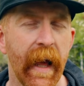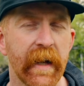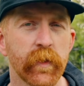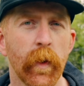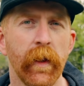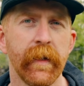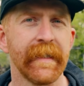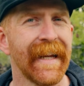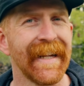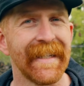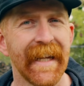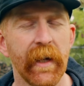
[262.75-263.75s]
as well as
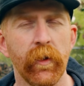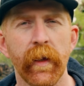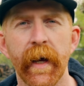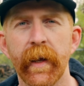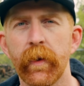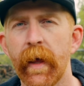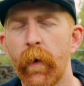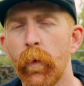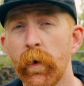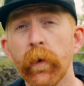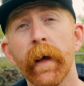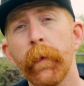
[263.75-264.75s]
a tail light that
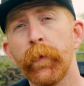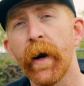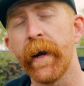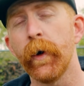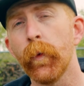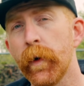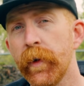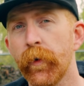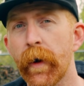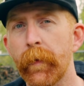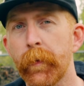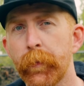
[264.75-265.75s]
will get brighter when you
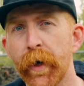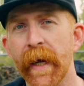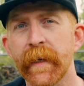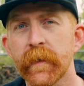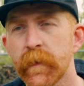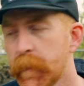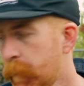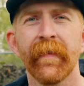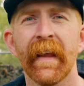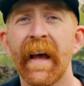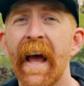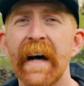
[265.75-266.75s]
grab the brakes.
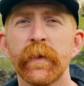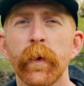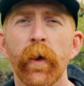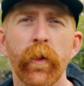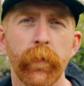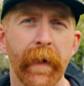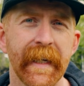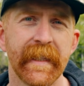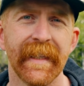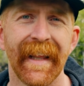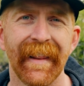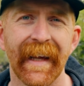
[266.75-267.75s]
As with all the bikes
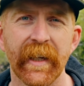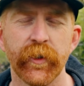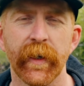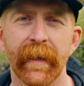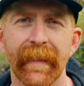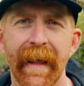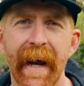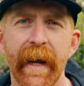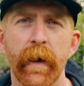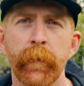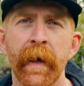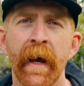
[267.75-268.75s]
in the Lectric
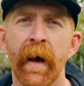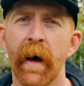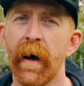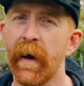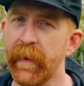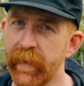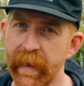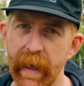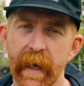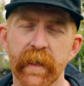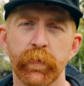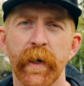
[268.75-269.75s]
lineup, the
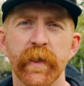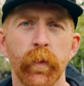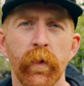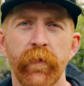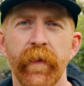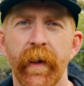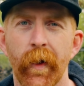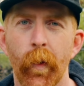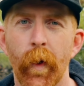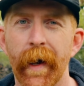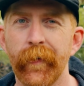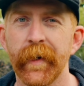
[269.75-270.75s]
XPress will fit a
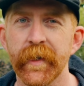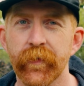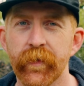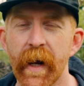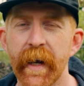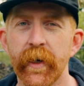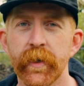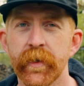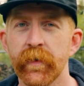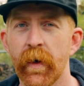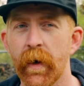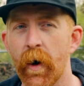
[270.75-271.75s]
wide range of
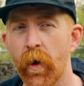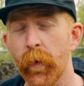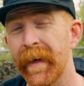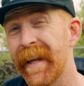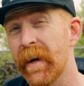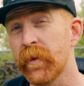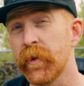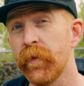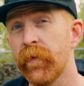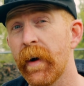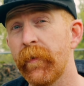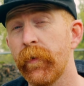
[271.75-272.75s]
riders, all the way down to
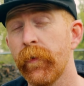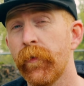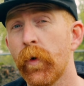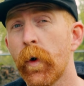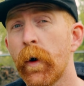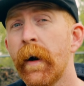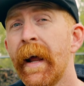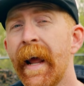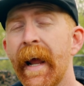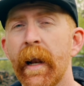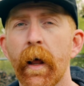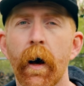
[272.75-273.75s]
5'4"
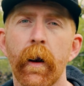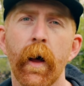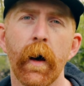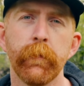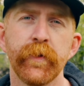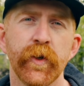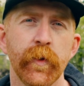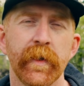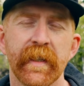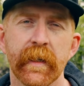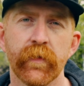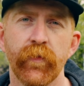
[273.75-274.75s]
and on up to
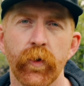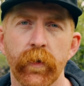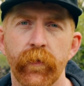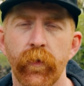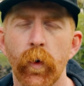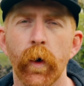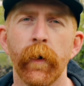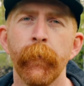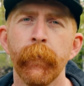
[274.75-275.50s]
6'4".